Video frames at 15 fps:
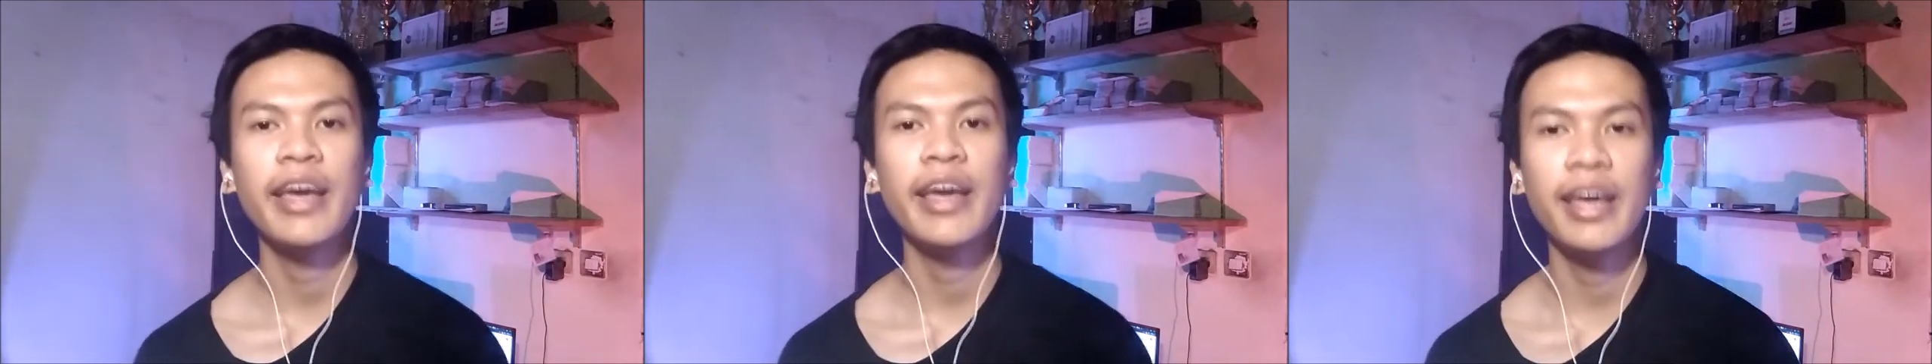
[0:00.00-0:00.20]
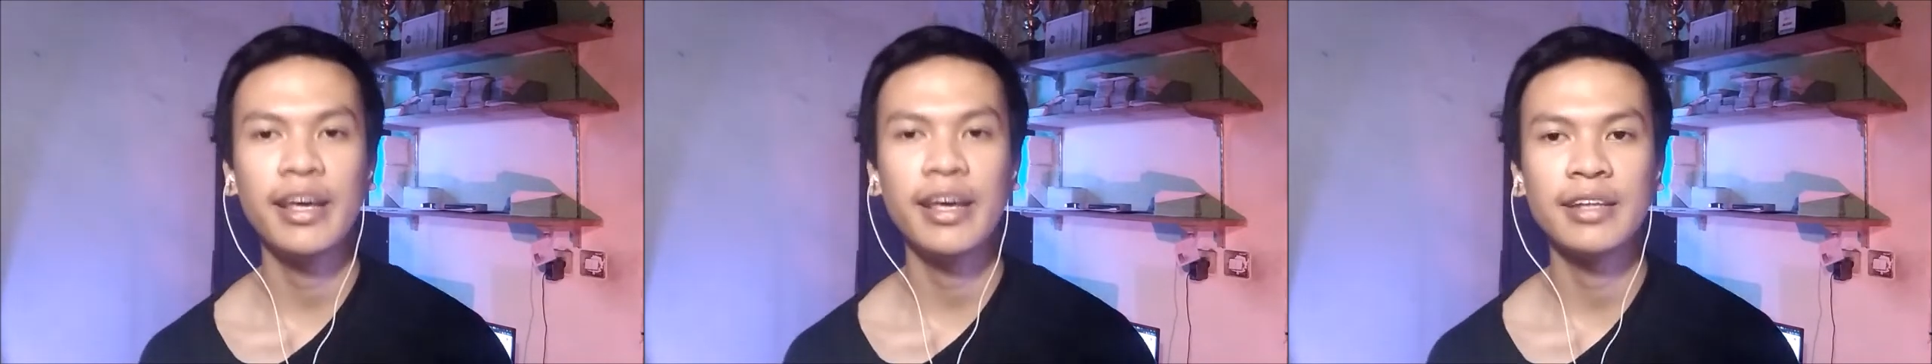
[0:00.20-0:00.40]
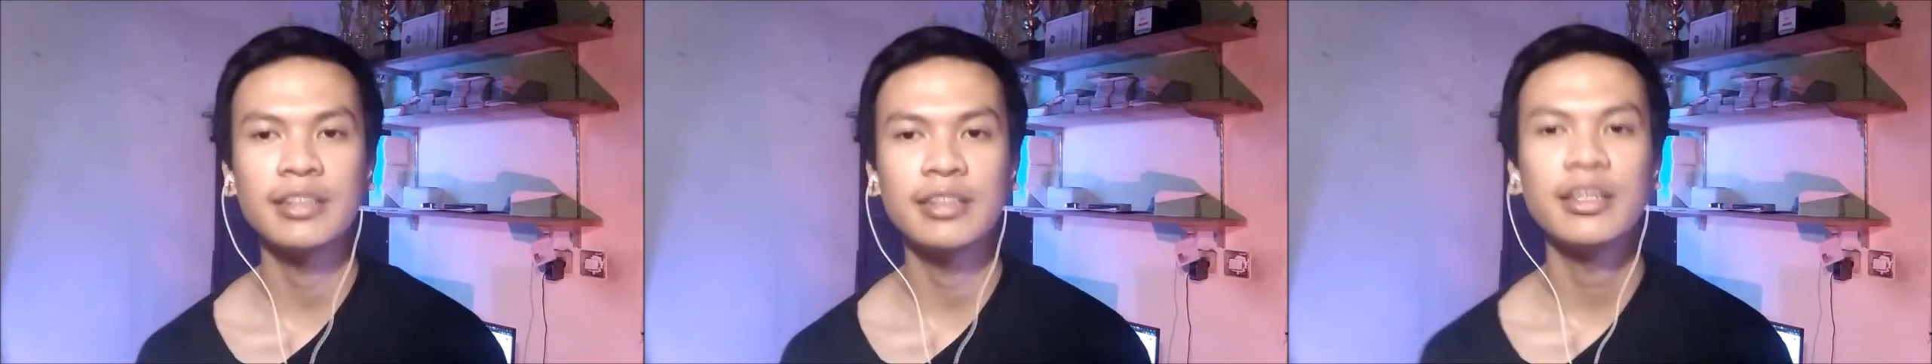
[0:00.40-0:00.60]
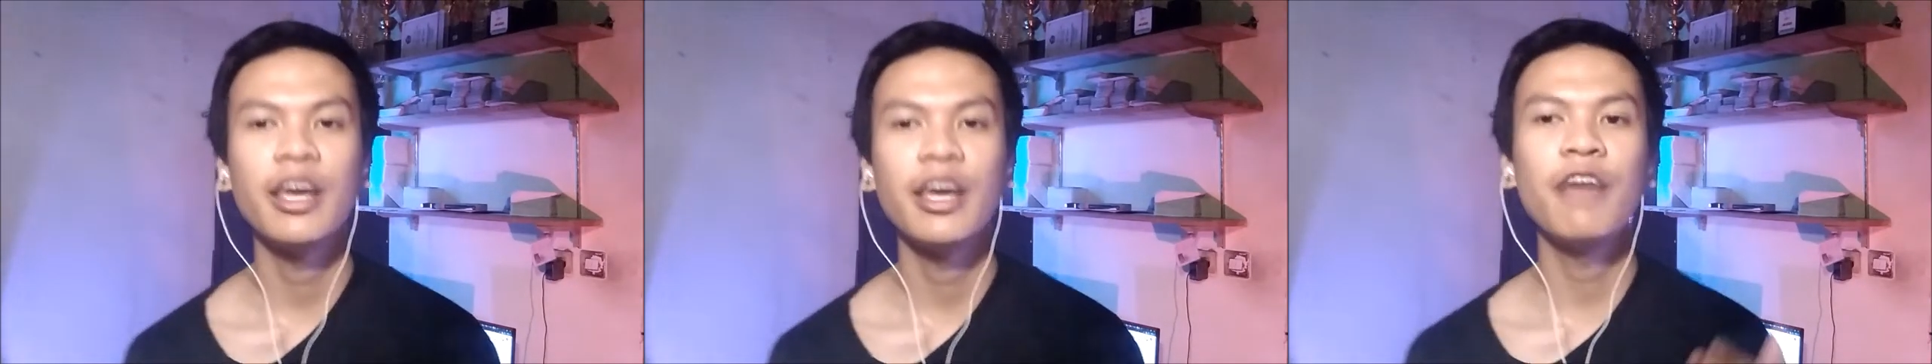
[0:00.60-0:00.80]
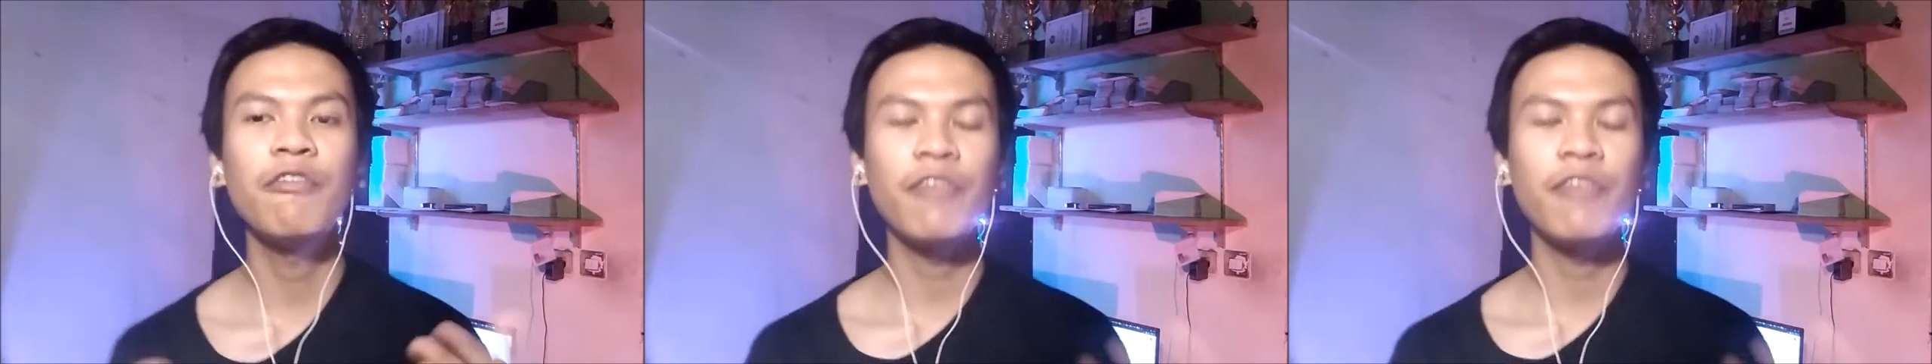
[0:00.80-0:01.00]
is
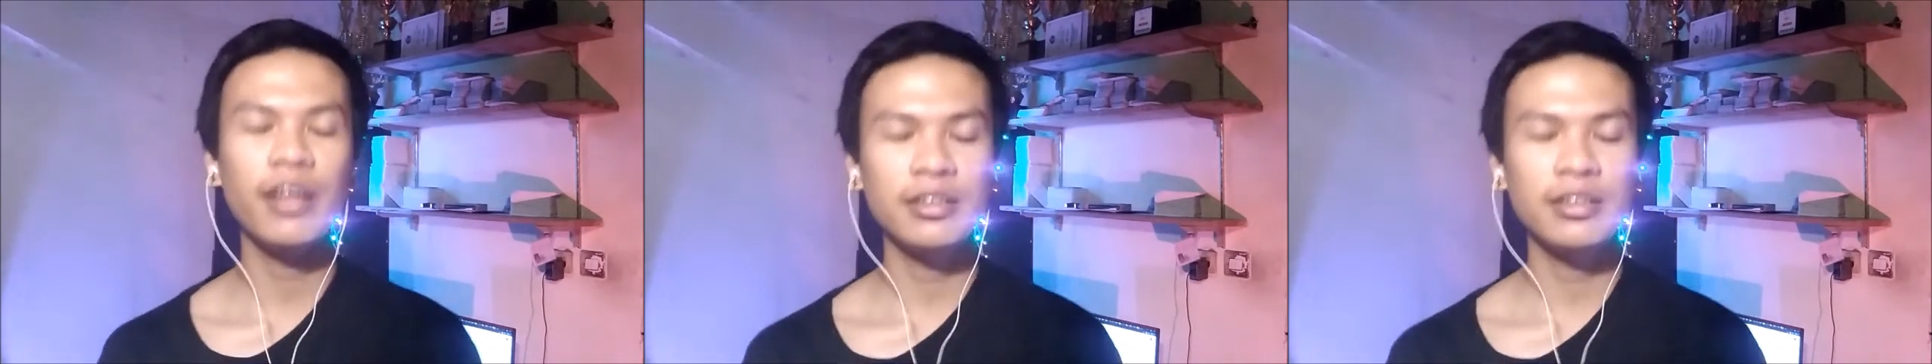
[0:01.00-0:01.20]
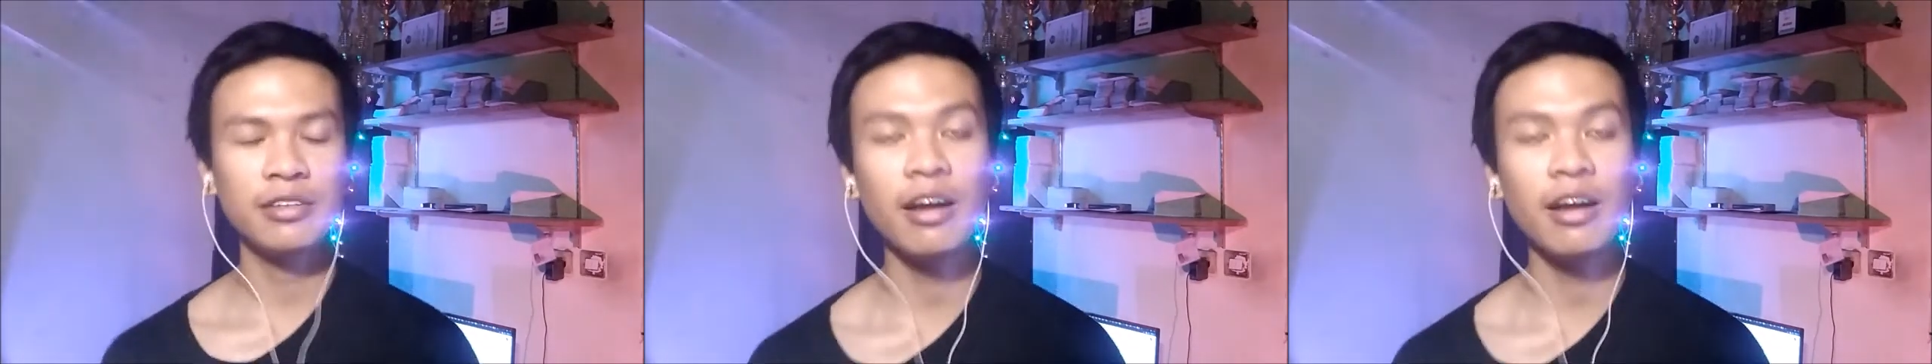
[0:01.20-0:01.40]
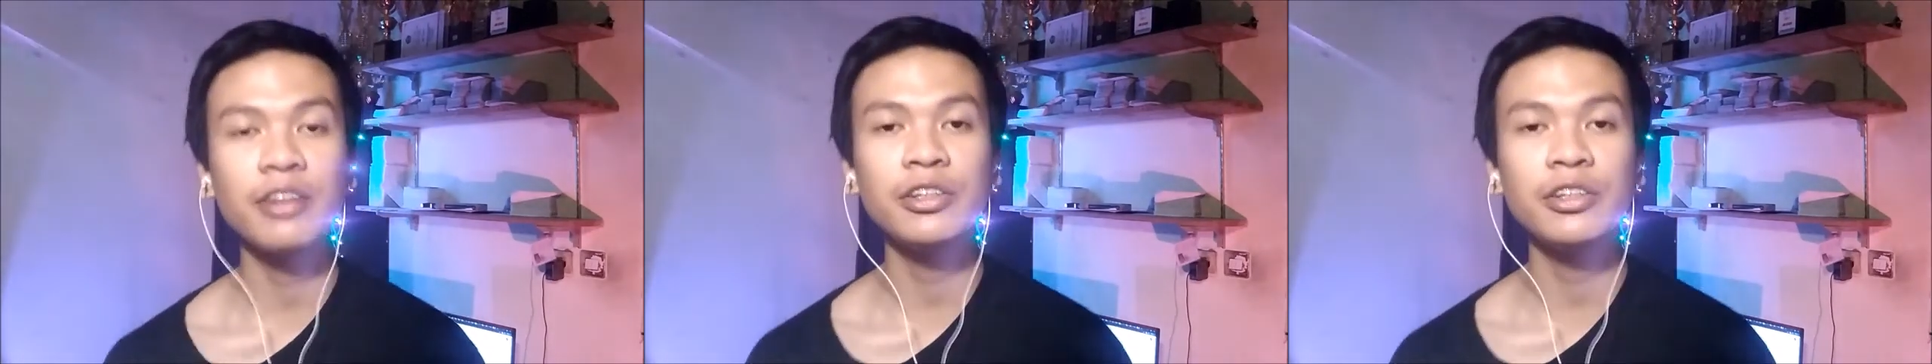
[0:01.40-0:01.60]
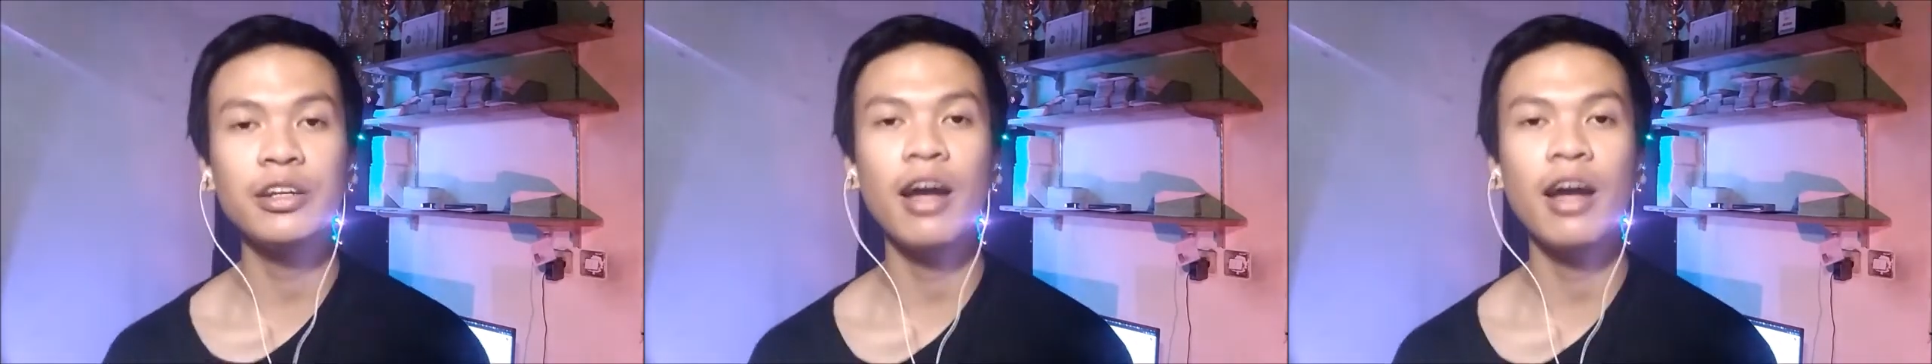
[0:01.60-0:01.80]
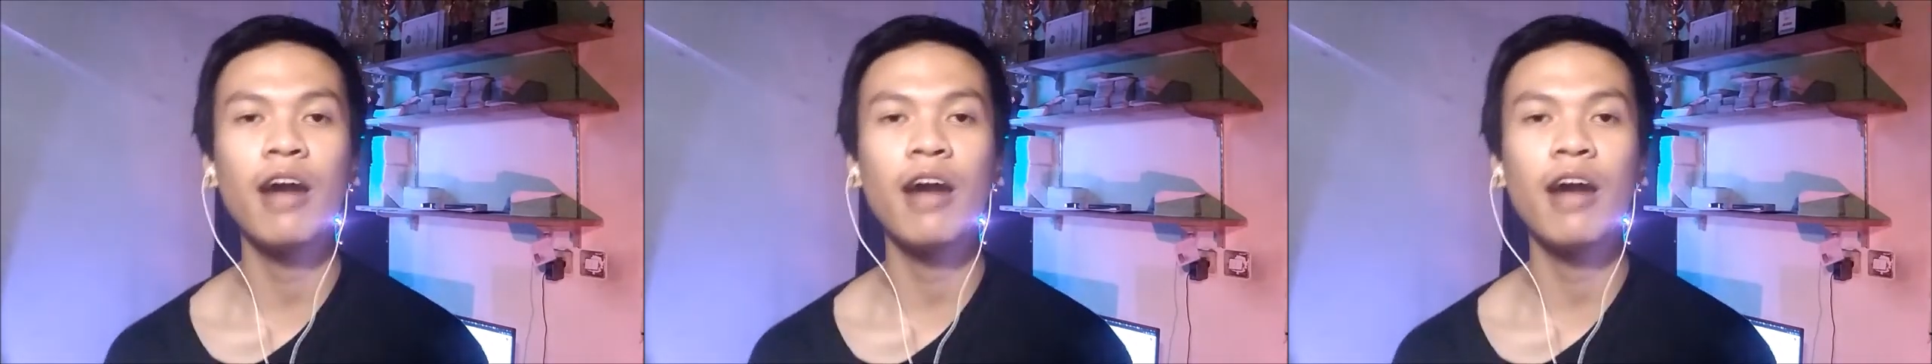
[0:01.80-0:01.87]
if instructions